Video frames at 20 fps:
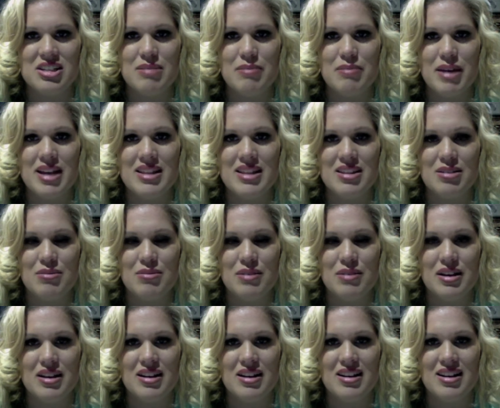meet them
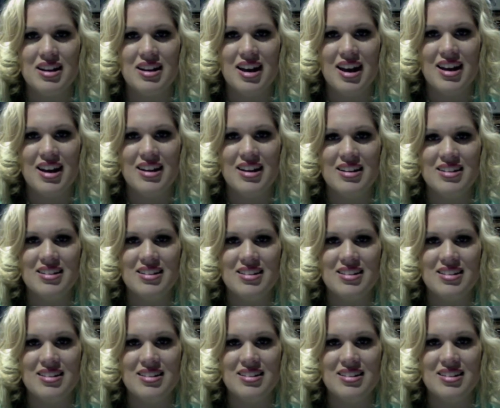
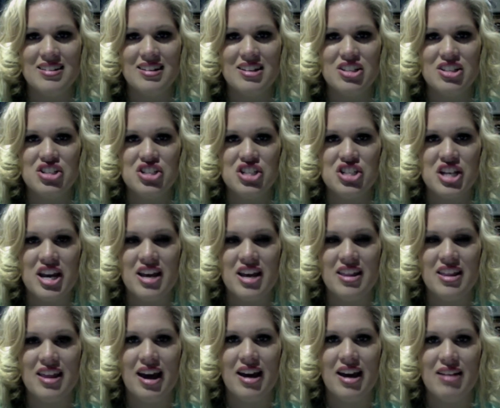and
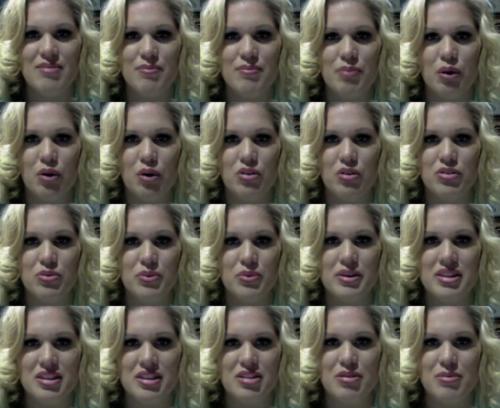share that bond
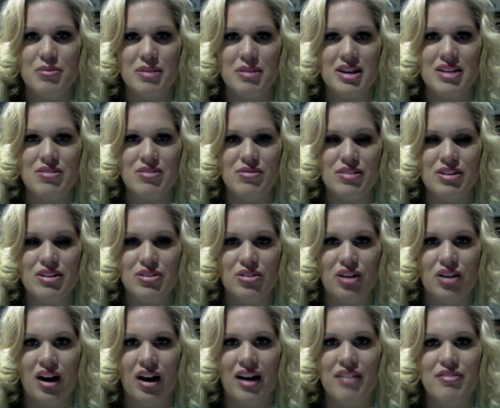with them in real
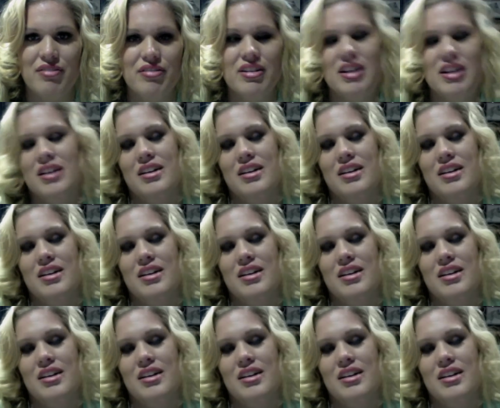life.